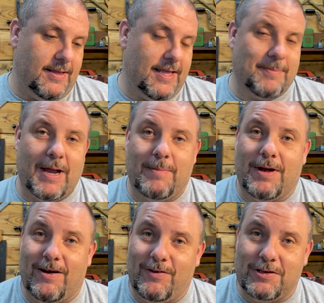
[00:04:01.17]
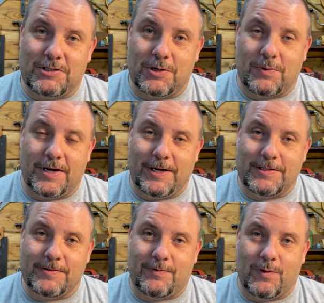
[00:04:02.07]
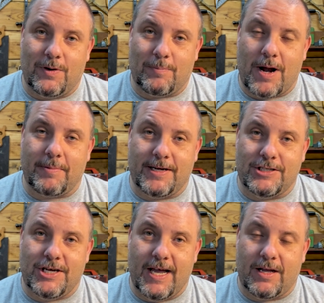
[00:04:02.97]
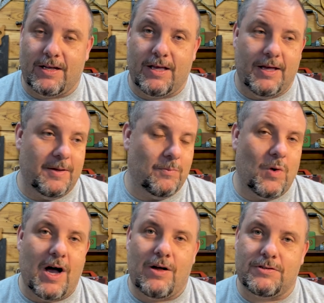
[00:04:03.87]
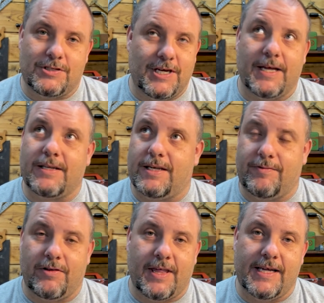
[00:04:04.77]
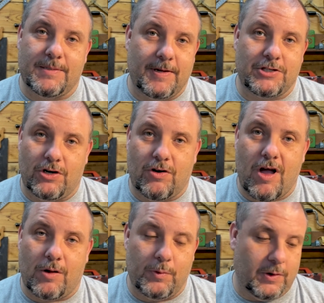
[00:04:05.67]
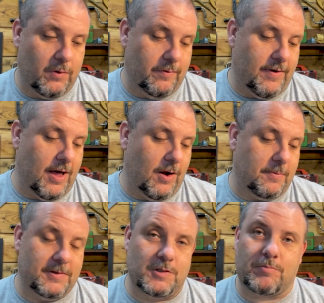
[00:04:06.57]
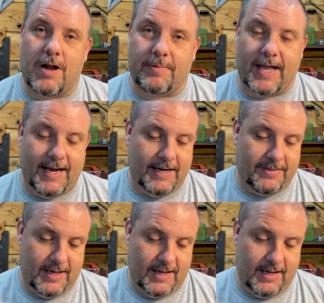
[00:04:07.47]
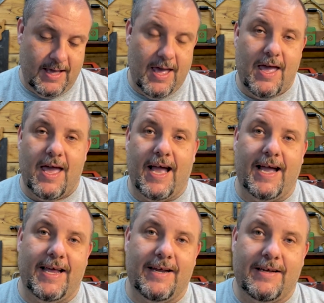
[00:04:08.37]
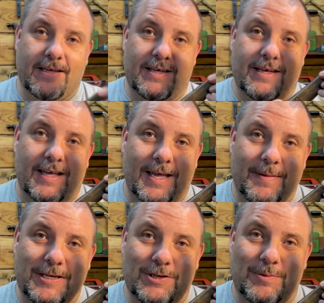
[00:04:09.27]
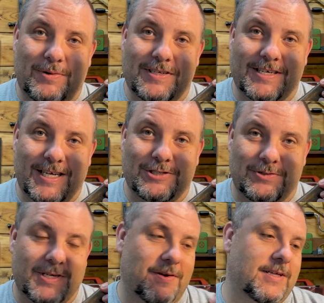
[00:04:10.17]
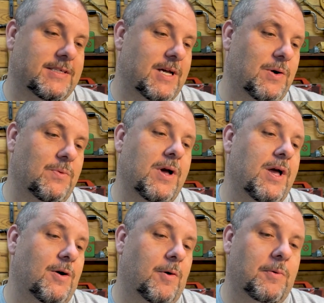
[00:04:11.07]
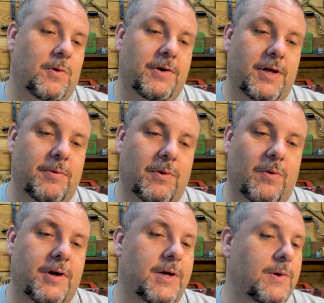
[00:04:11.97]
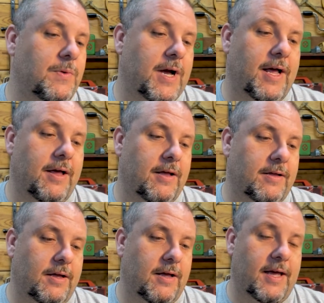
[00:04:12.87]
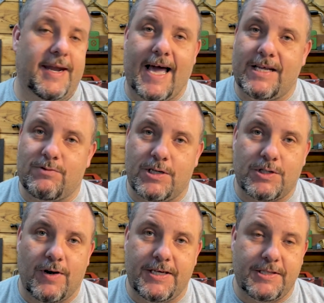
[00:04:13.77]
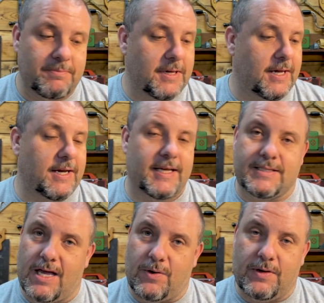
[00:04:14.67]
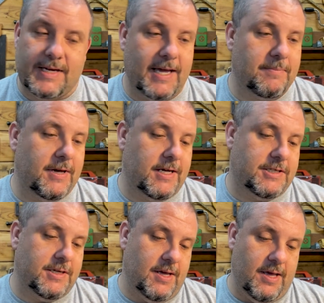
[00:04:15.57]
I'm, I'm not really sure what he'd use it for. Probably to check uh, walls, check different things, make sure a rock wasn't going to fall on. This was probably a handy thing. And he made sure to put his initials on it. So what we're going to do, we're going to do uh, a nice restoration, but it's not going to take much.